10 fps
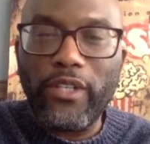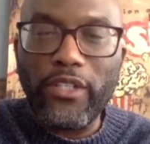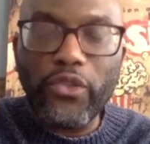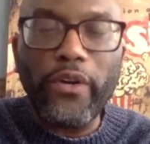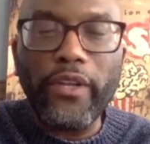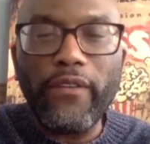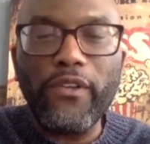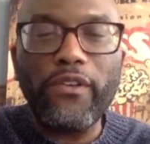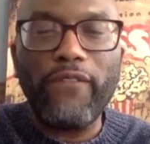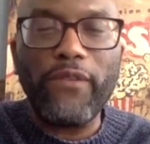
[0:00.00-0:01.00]
So if
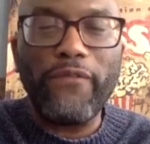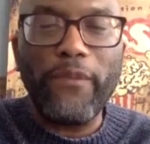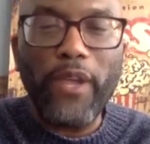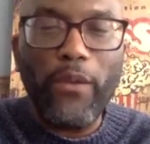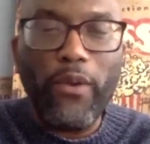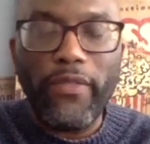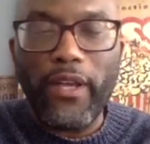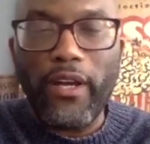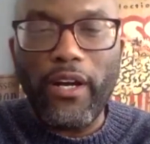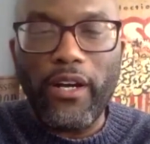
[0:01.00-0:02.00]
you're familiar with
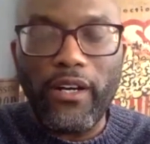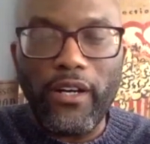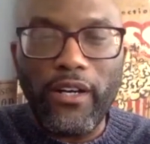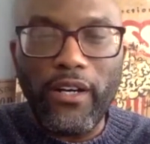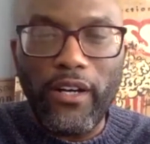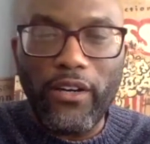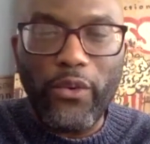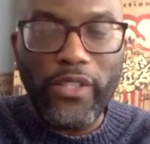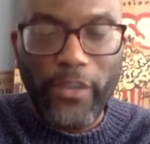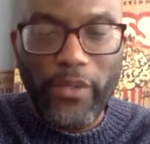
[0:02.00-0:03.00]

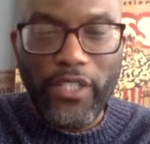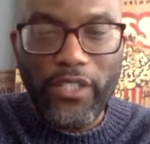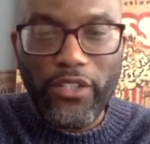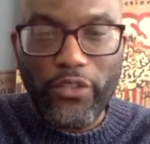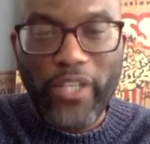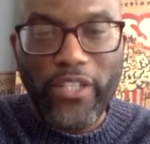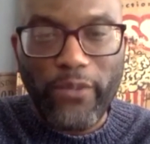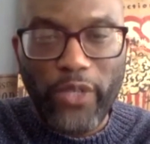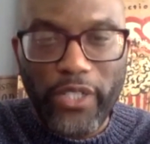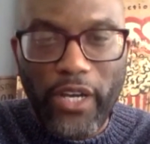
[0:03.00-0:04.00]
Quentin Tarantino's
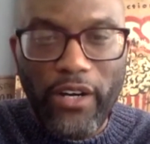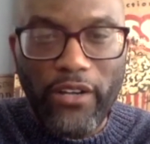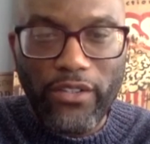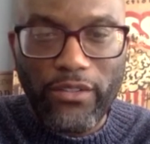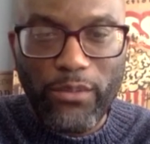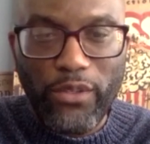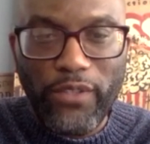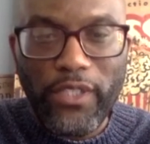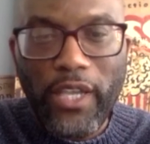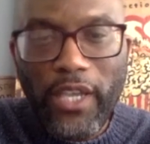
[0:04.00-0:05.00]
Reservoir Dogs
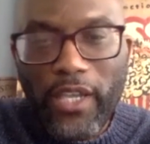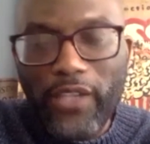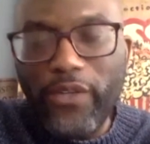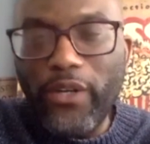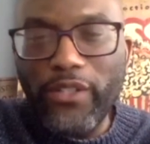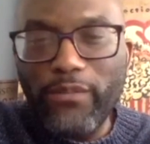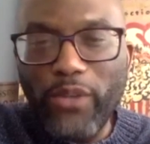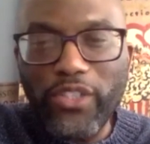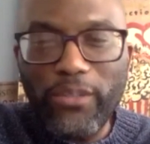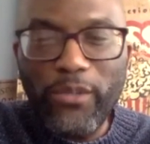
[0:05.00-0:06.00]
movie, that
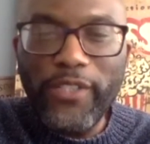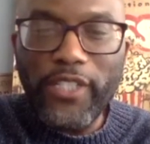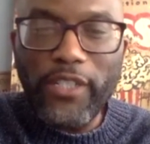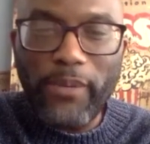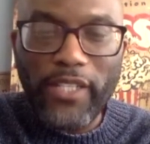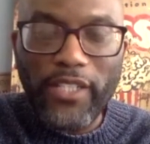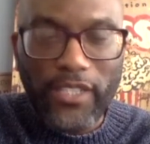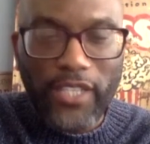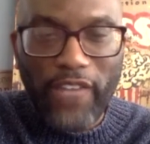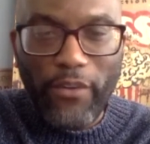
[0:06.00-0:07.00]
most of the movie took place
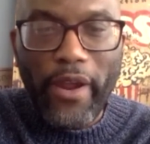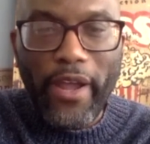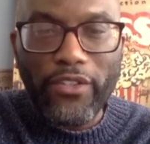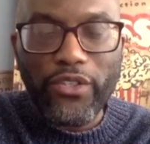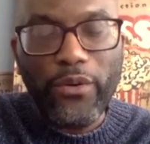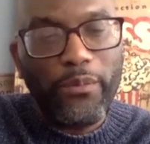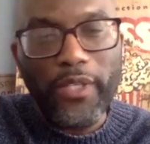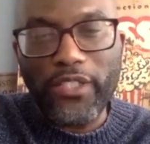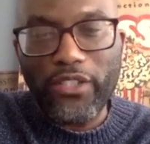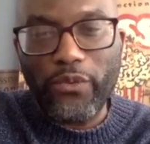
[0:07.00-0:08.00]
inside of a warehouse. So it would
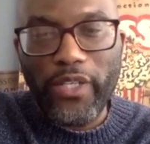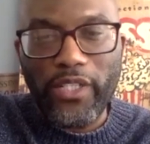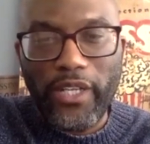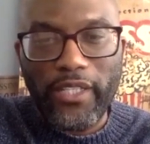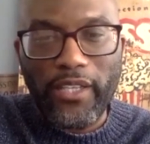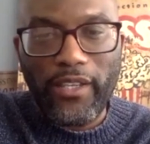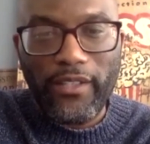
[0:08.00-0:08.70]
be a situation like that.